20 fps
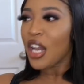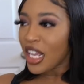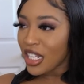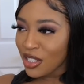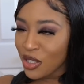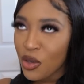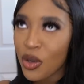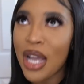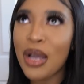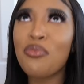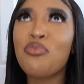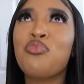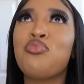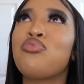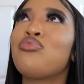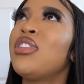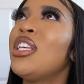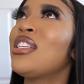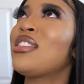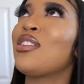as soon,
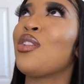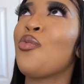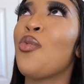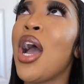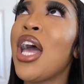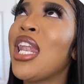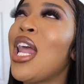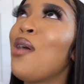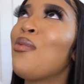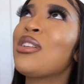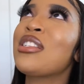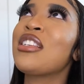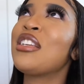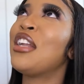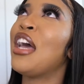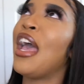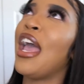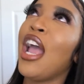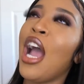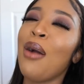listen, listen, while I was in
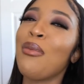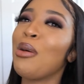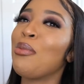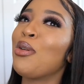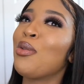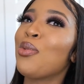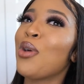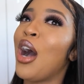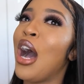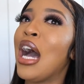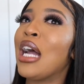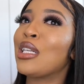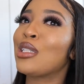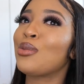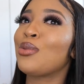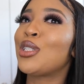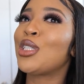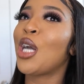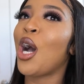the air, I'm gonna be real honest with